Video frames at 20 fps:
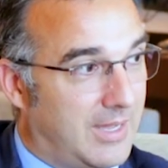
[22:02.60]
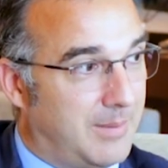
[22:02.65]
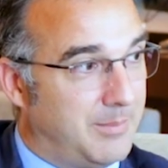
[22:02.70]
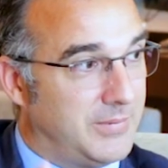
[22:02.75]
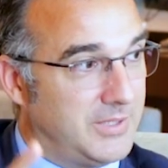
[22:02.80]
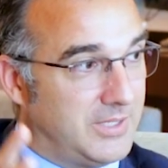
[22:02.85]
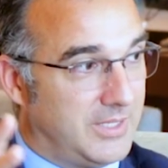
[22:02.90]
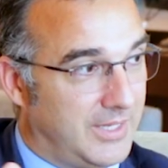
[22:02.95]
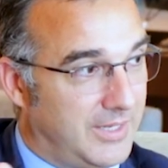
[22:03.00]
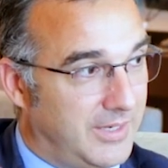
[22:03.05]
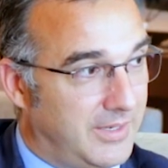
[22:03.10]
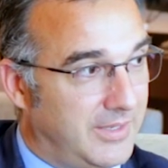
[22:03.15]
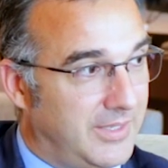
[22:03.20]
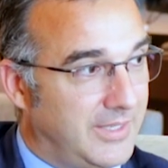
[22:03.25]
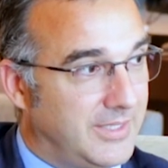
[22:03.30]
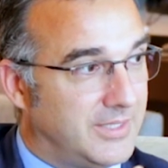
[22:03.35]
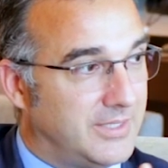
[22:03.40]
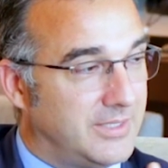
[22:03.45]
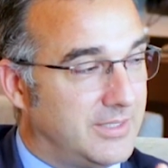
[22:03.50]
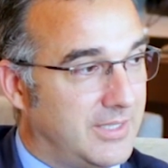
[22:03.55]
apps and
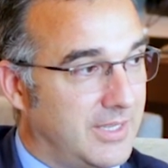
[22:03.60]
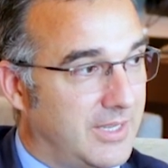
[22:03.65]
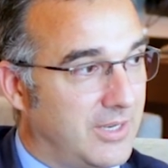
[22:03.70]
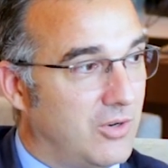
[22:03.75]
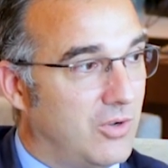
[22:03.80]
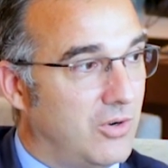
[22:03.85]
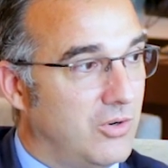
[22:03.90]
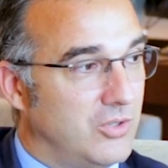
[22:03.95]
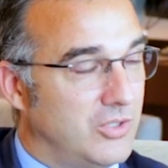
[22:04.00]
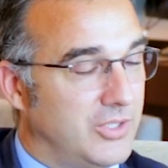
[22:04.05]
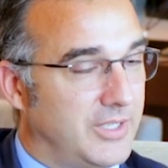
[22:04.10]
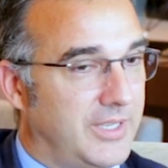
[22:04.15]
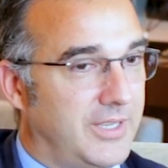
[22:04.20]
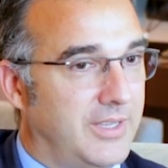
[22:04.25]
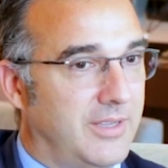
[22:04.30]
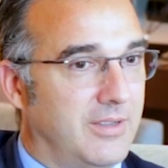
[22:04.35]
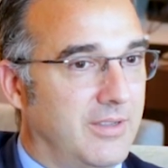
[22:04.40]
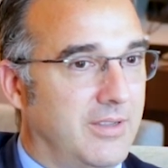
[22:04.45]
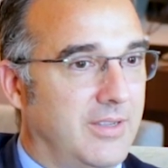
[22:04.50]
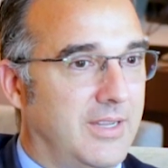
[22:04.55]
this
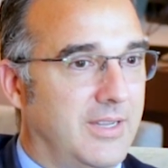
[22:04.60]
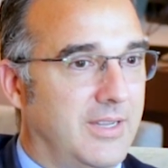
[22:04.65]
technology,